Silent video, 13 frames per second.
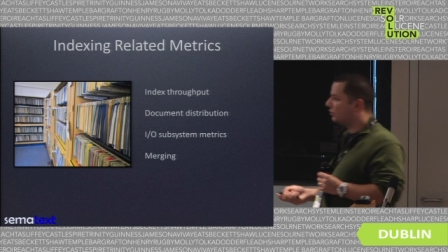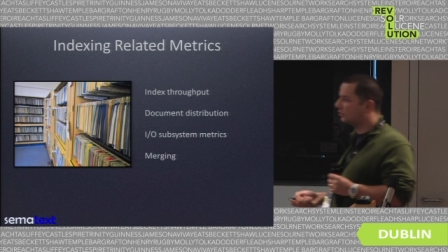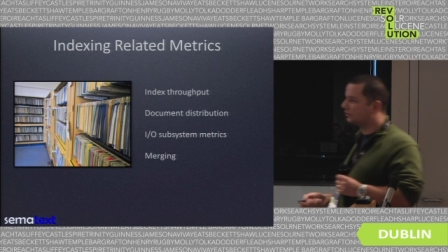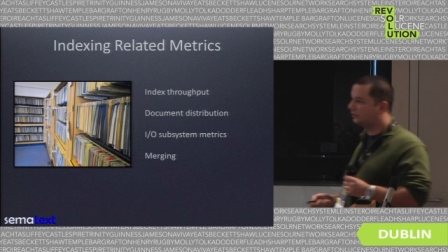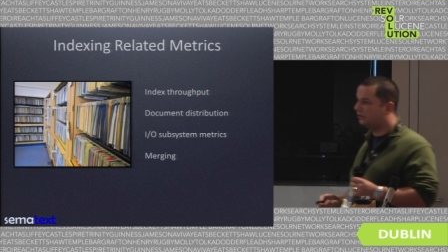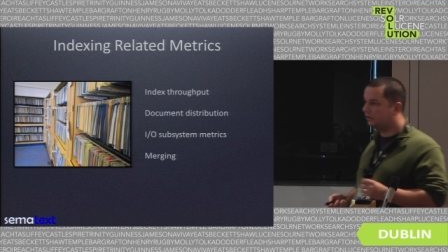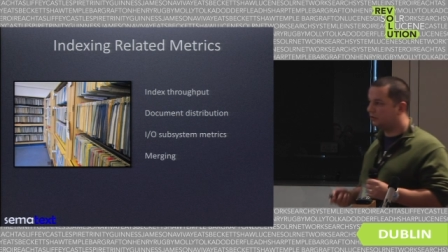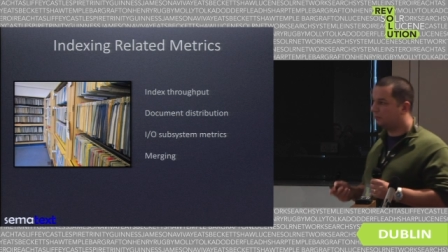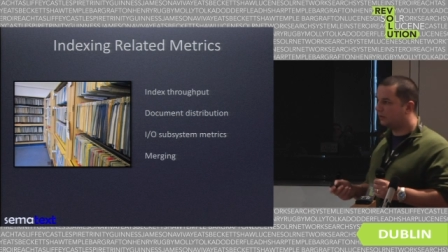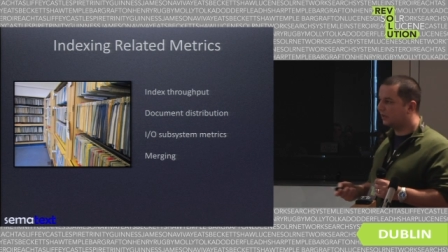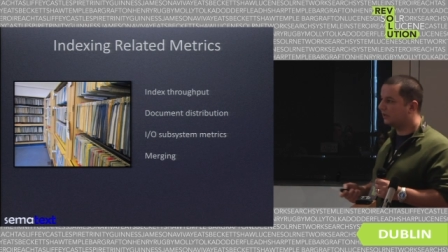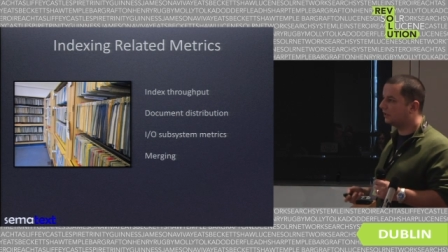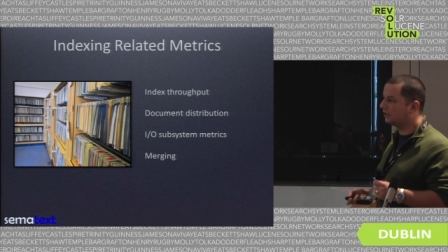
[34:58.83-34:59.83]
course, you need to
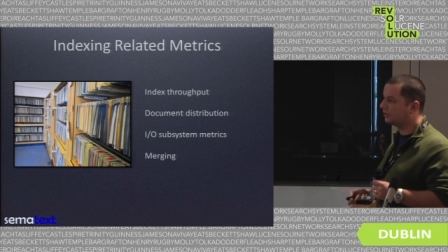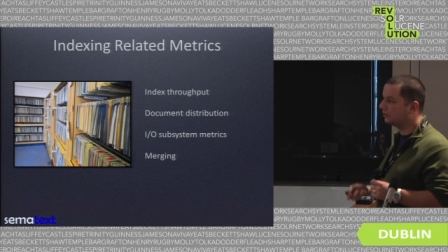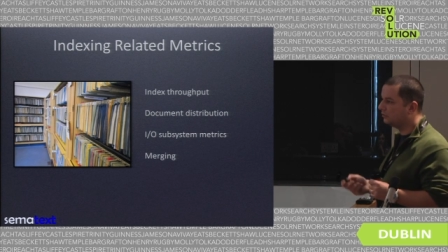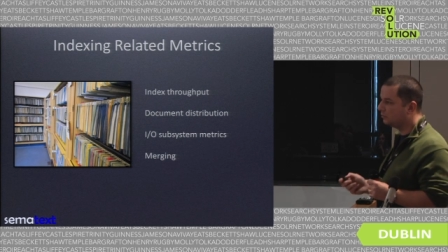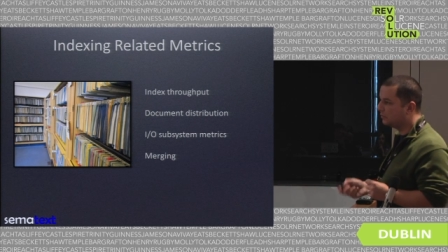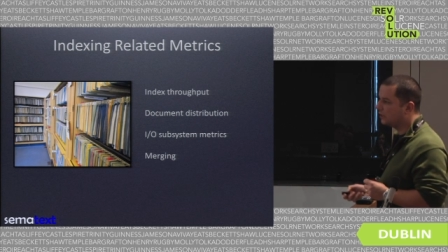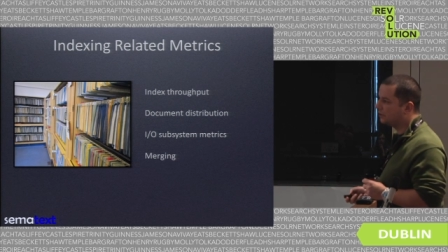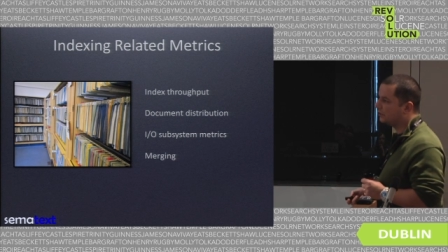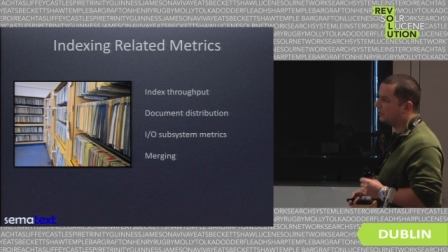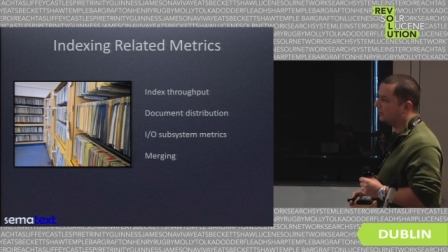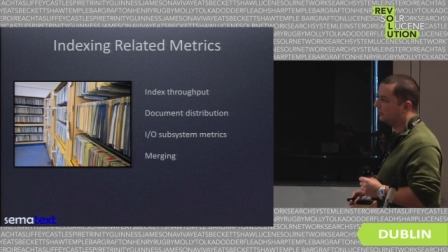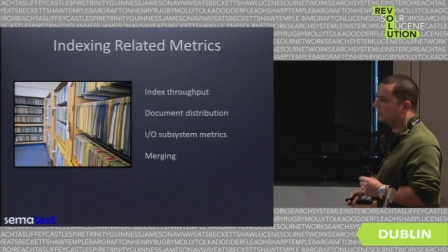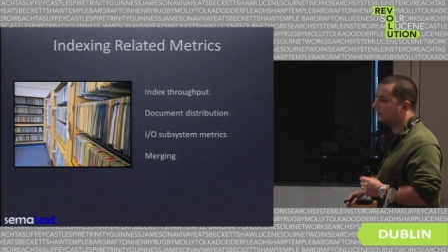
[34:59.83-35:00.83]
pay attention to merging,
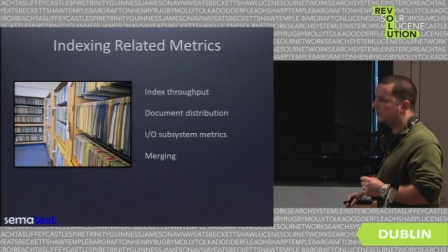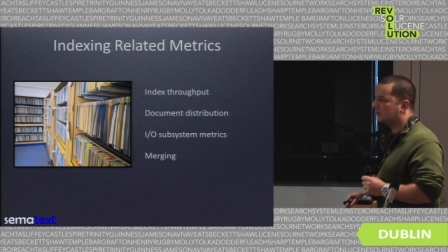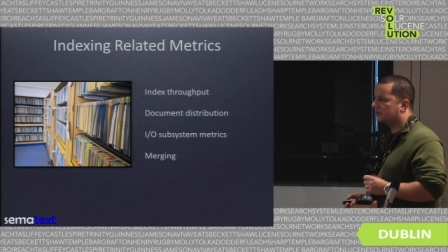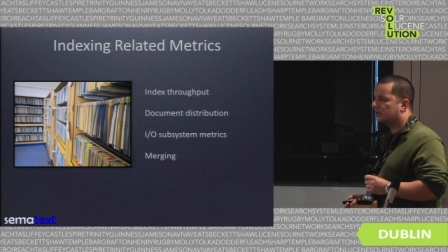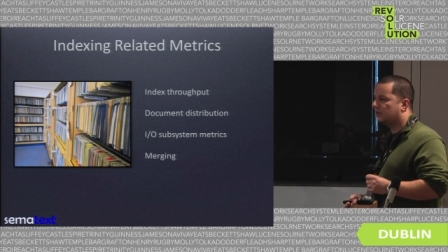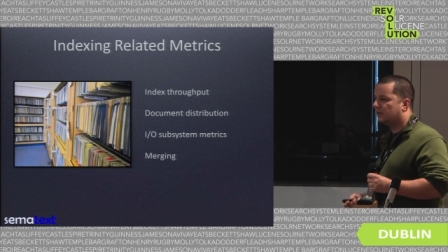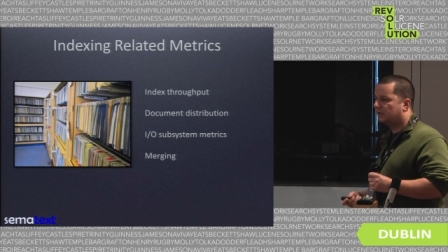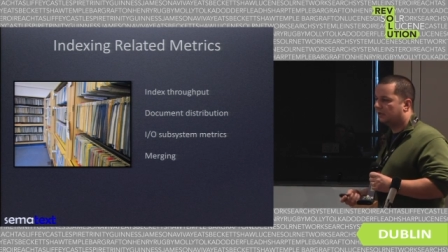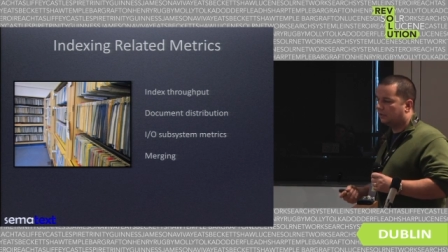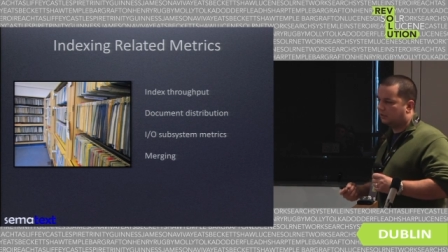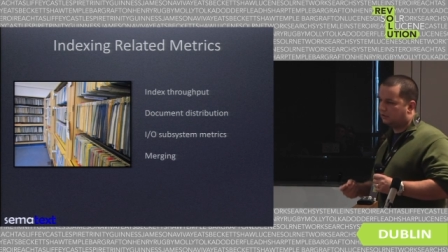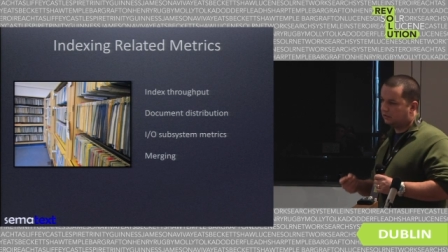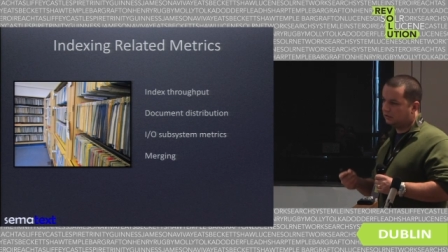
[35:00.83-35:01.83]
because
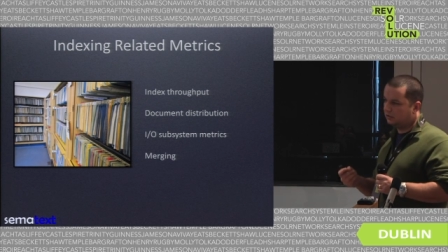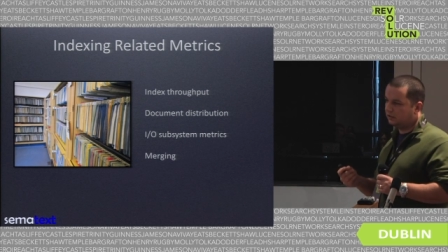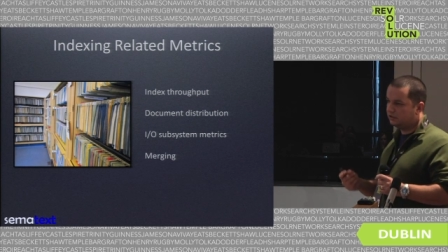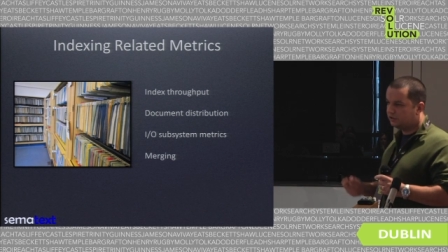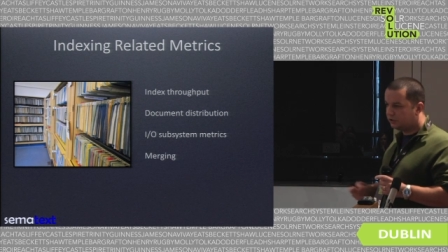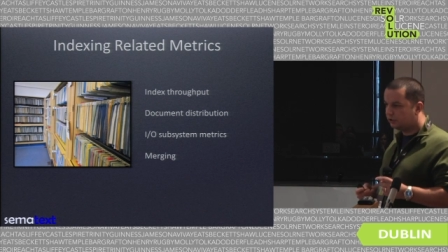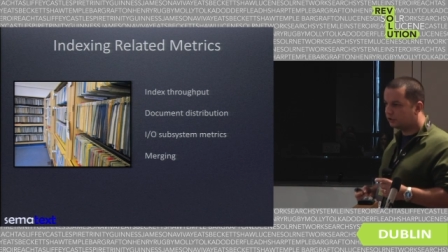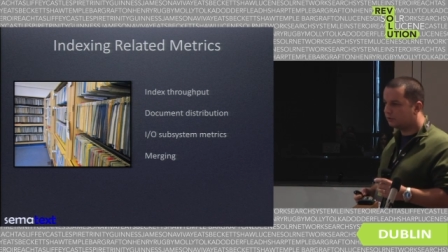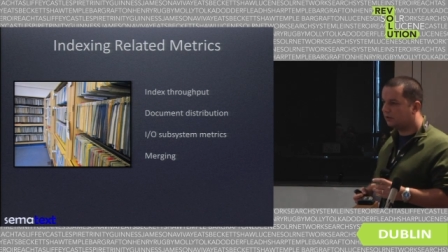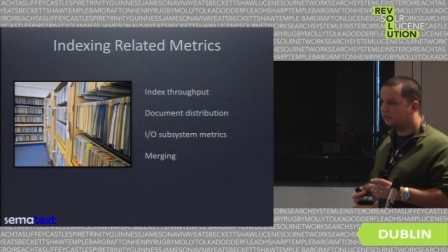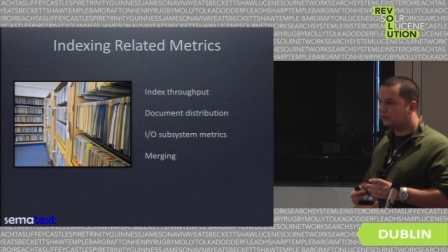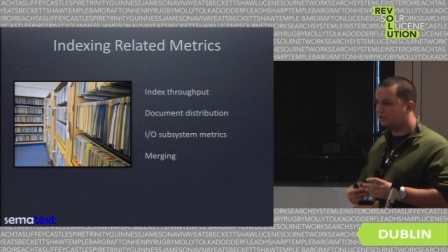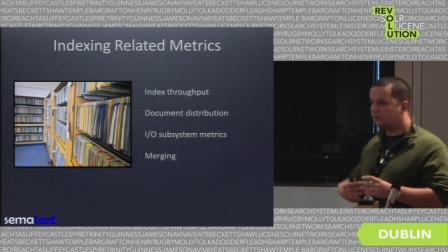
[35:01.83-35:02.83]
uh, it's
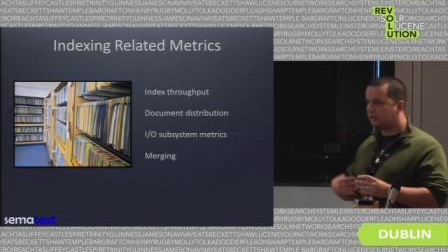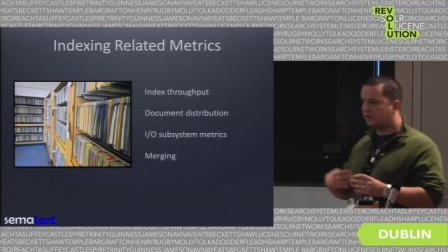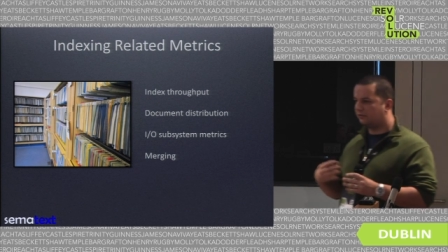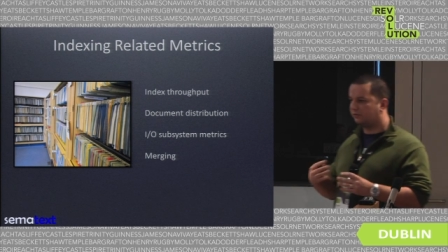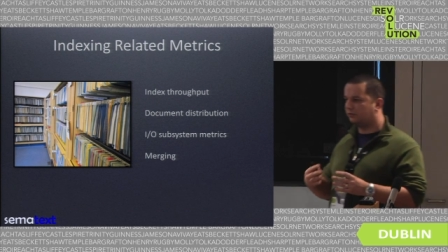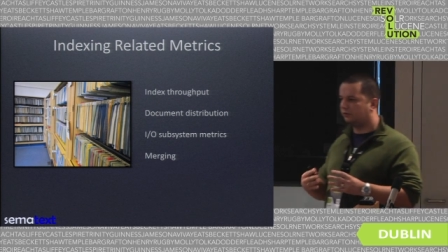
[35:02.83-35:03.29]
usual that you have